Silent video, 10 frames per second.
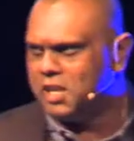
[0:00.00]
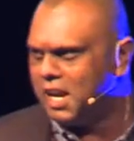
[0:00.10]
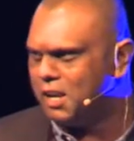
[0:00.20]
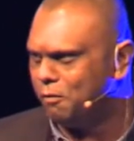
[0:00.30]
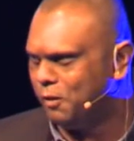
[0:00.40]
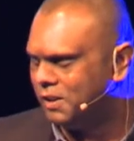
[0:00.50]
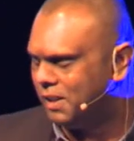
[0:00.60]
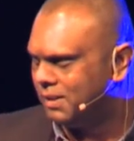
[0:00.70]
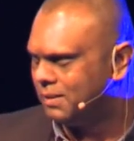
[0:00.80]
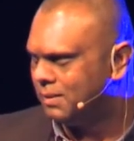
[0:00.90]
any
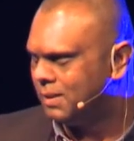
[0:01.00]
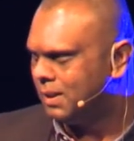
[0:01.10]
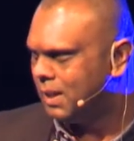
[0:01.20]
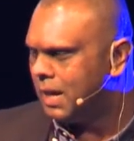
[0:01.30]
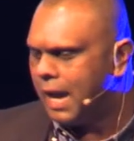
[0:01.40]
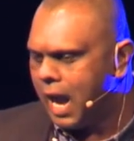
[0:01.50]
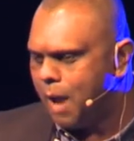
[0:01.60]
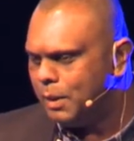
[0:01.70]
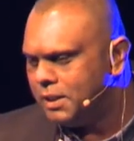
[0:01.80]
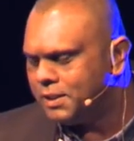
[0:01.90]
further? I
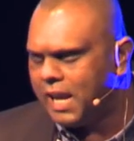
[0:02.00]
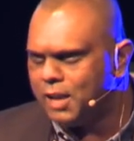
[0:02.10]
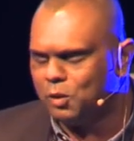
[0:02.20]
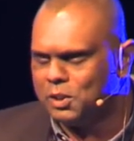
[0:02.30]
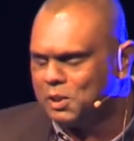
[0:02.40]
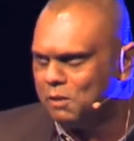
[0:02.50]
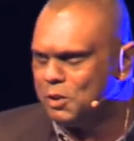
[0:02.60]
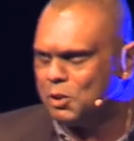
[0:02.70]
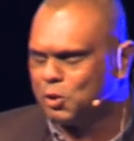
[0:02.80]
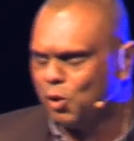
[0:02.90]
mean, this case was even
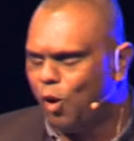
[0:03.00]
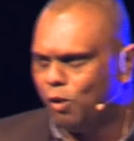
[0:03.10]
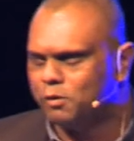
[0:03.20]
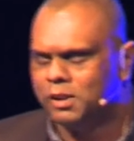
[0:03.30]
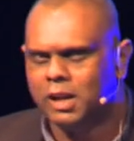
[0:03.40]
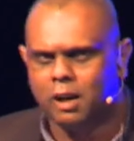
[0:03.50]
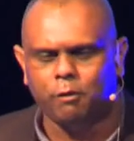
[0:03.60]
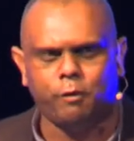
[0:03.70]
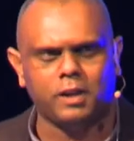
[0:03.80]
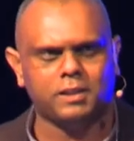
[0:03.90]
solved
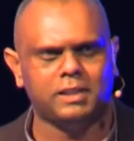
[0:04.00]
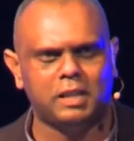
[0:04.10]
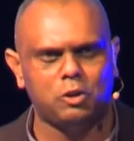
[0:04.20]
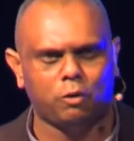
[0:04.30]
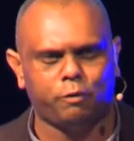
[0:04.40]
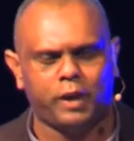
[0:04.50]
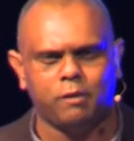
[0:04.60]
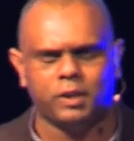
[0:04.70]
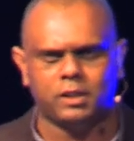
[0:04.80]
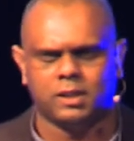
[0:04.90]
faster than your
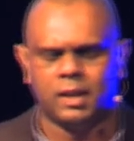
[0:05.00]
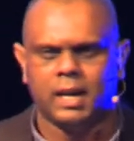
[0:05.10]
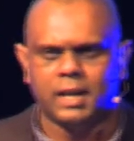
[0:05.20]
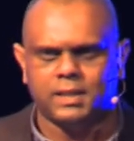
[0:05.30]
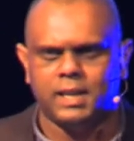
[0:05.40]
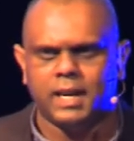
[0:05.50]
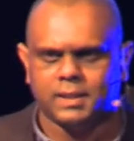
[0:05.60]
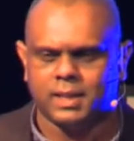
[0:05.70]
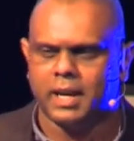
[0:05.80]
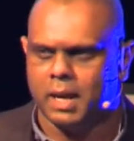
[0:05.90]
favorite
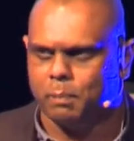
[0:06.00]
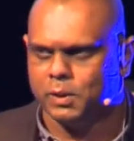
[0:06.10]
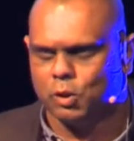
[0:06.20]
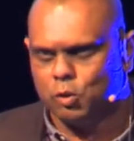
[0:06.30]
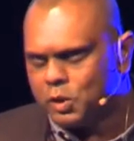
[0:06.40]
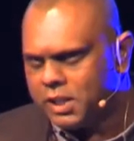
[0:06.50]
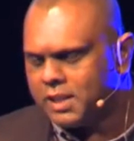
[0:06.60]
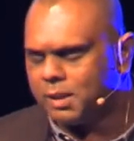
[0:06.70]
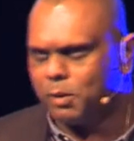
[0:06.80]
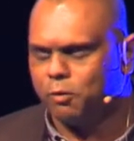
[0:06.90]
CSI episode, which
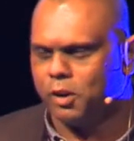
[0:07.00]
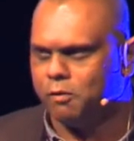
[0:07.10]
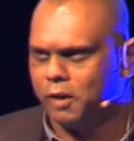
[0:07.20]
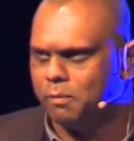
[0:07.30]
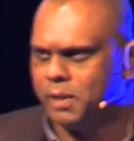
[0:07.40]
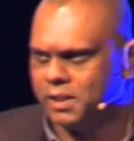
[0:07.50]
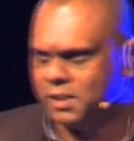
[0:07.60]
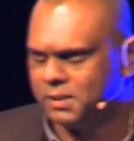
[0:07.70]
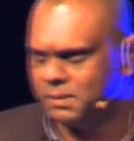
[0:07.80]
takes about 45 minutes.